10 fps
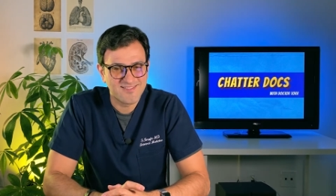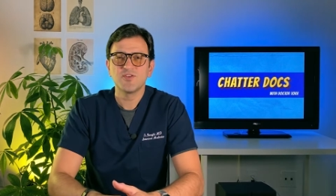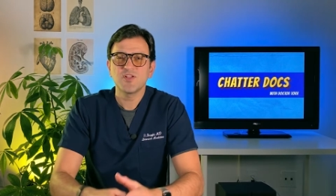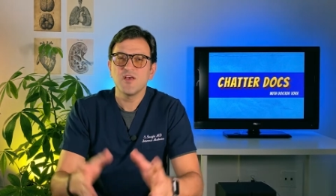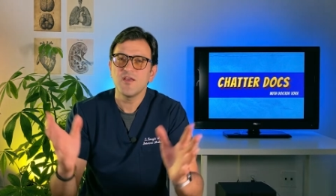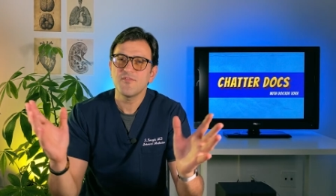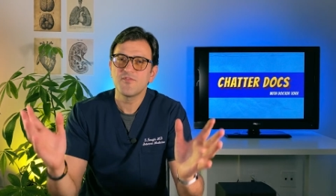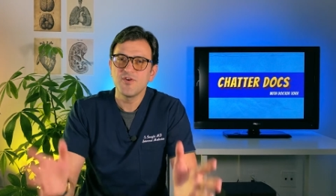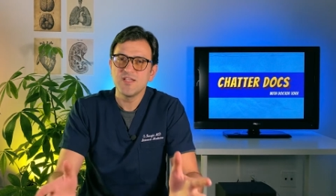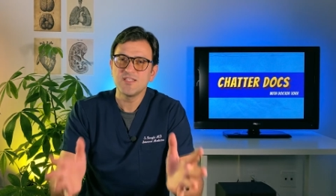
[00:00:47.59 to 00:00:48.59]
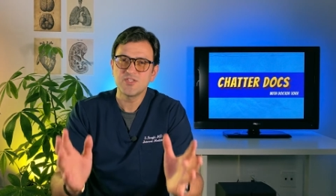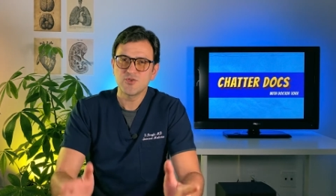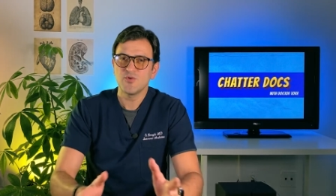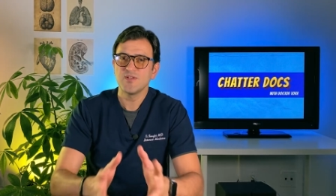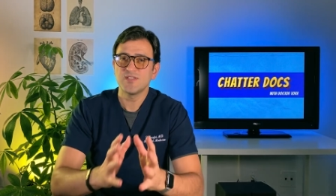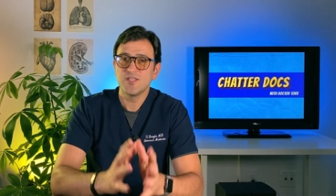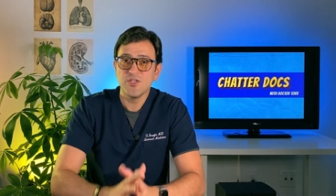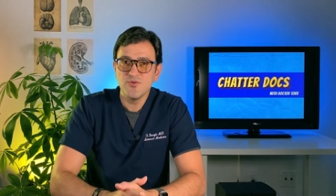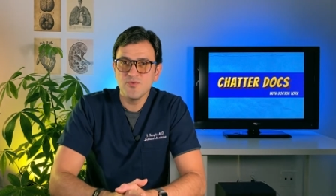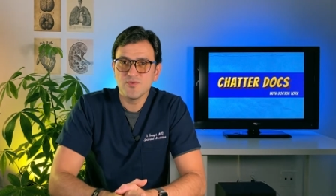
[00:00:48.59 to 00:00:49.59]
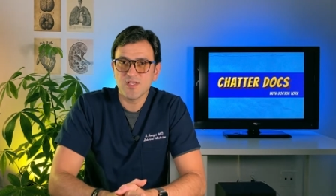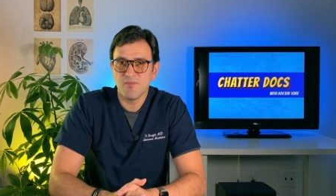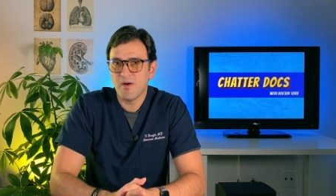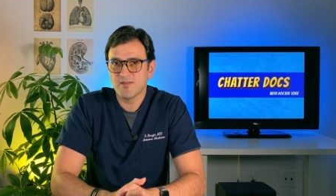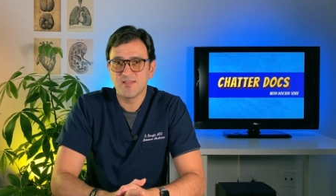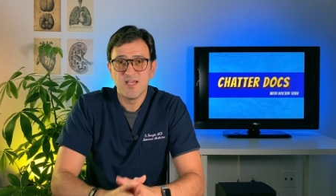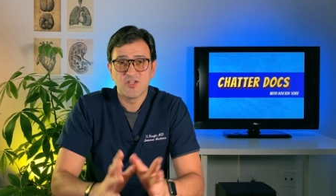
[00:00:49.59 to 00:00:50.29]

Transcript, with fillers: There's a lot of crazy stories and news about